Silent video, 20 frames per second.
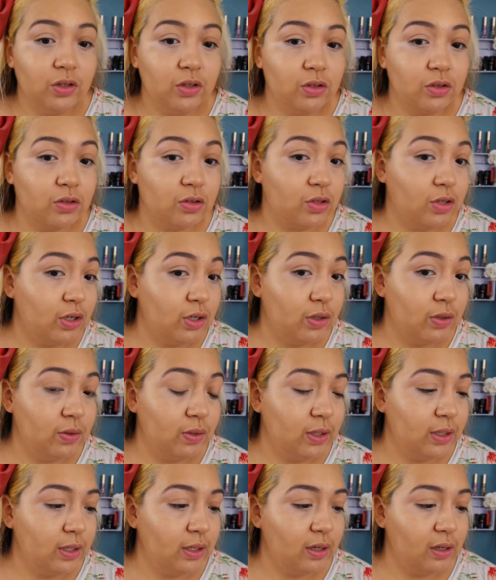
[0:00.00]
so
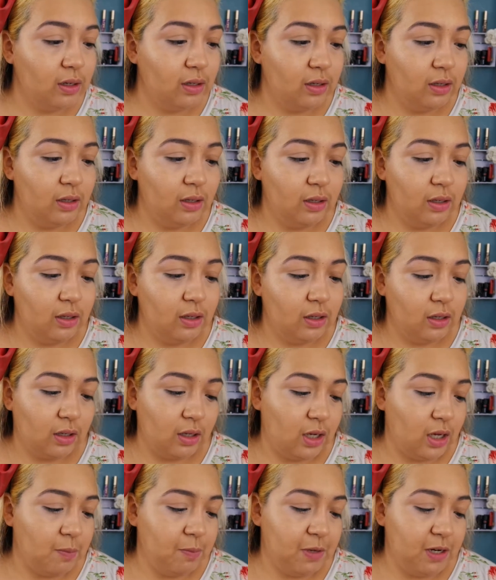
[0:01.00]

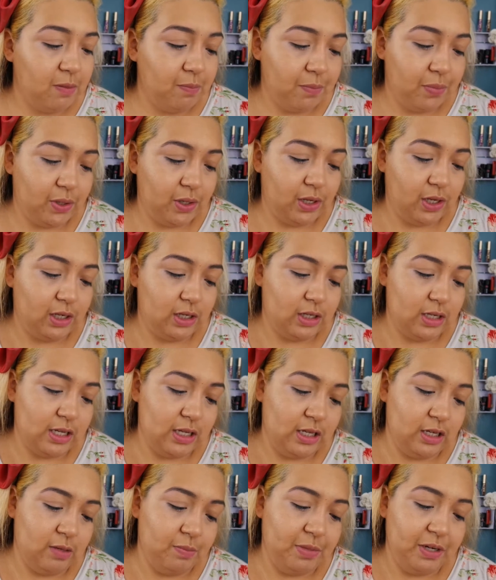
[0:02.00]
I'm gonna put a
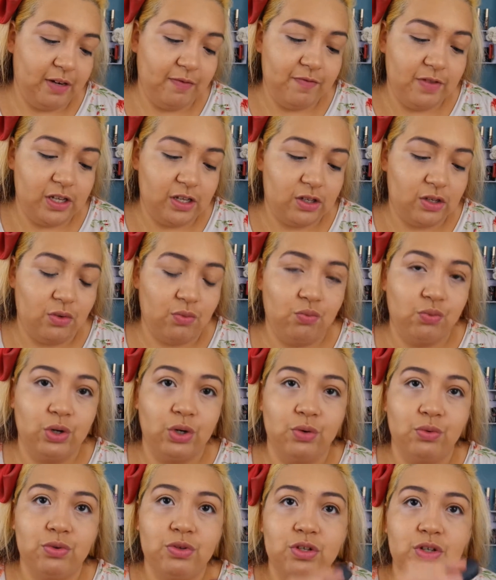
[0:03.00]
little bit of this
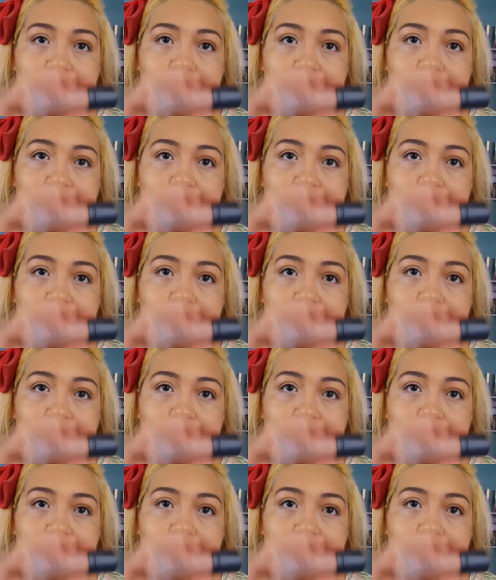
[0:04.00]
rose